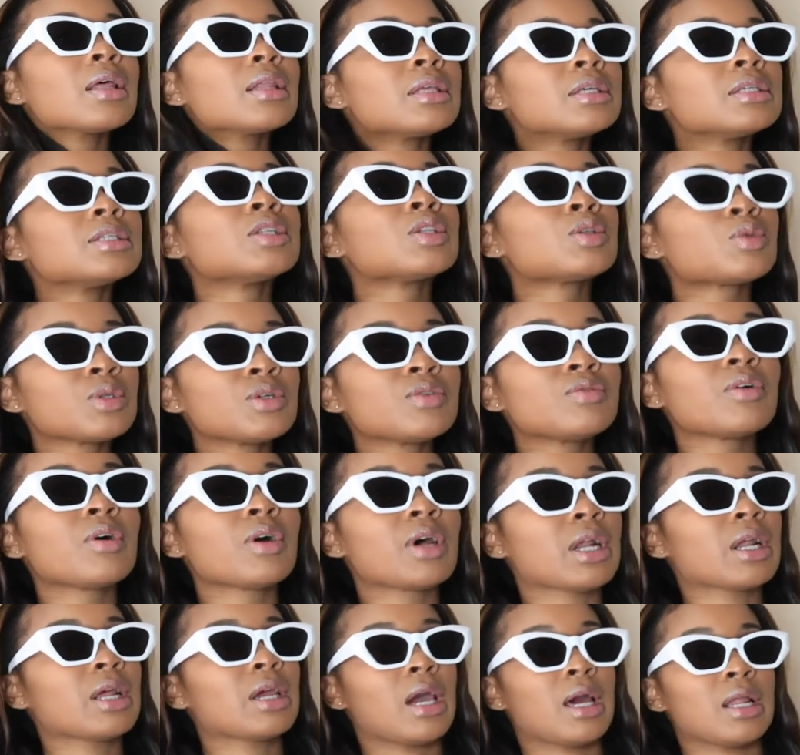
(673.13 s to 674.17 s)
This is
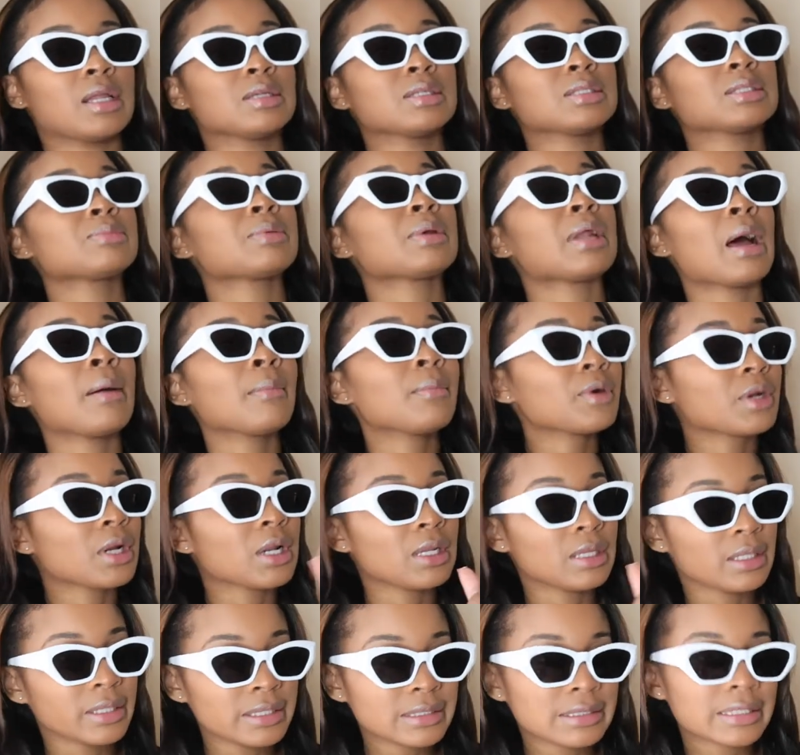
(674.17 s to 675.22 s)
$300-$400, but I'm
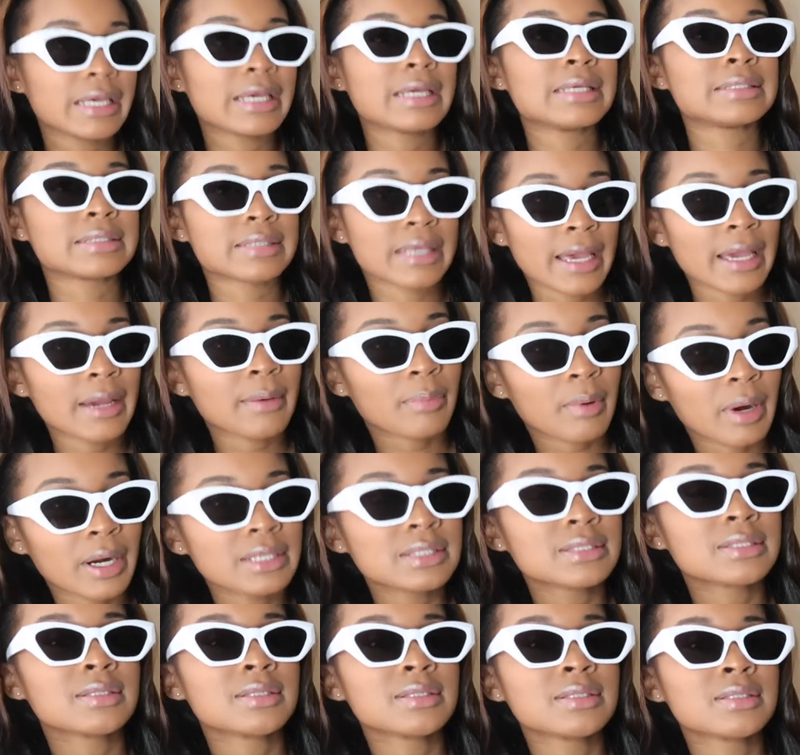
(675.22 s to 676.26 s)
gonna list the exact
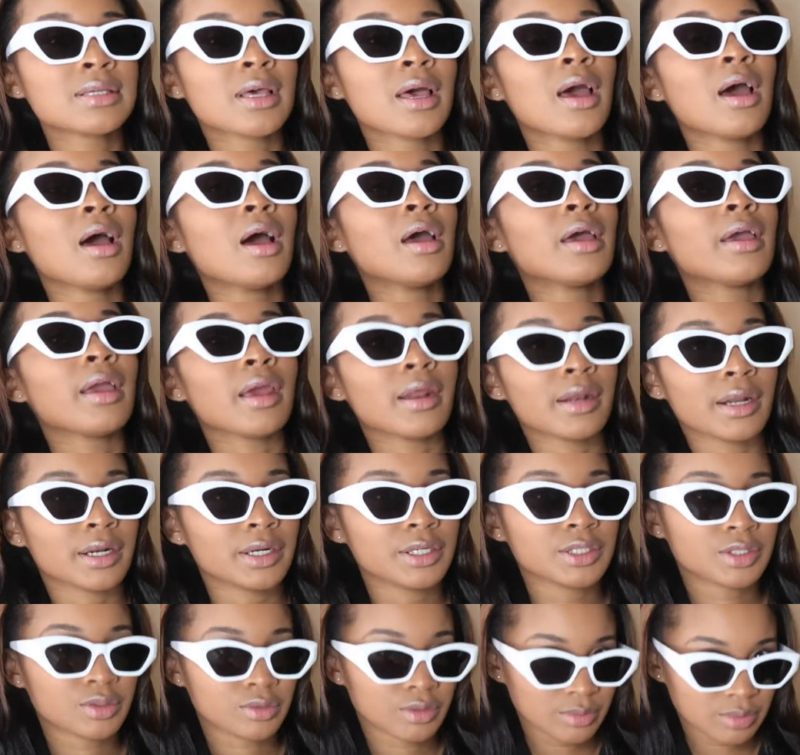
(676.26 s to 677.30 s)
prices in the
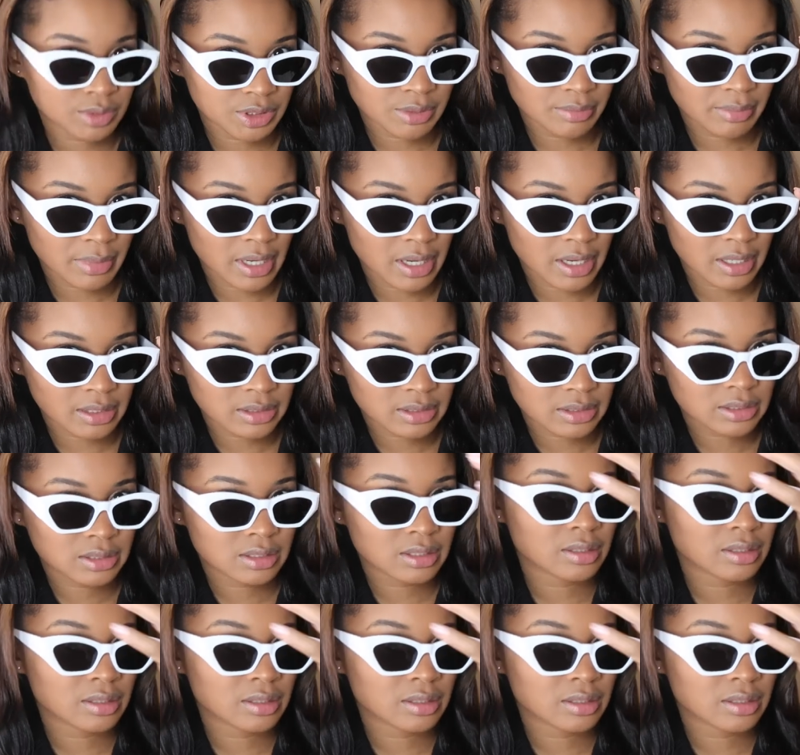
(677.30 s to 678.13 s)
description box